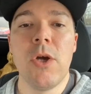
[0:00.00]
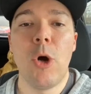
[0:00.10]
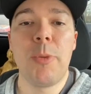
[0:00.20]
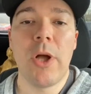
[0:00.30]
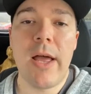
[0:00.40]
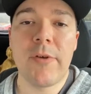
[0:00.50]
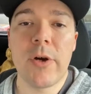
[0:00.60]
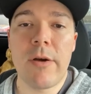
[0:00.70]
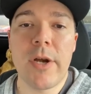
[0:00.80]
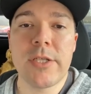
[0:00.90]
hope you all have a
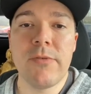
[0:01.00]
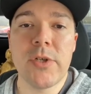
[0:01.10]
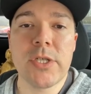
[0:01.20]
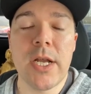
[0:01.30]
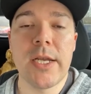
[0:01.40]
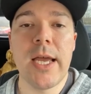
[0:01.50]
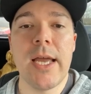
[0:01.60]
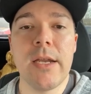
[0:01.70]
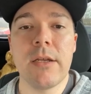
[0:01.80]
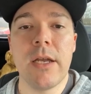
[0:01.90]
great rest of your
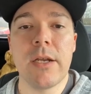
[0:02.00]
sunday and a,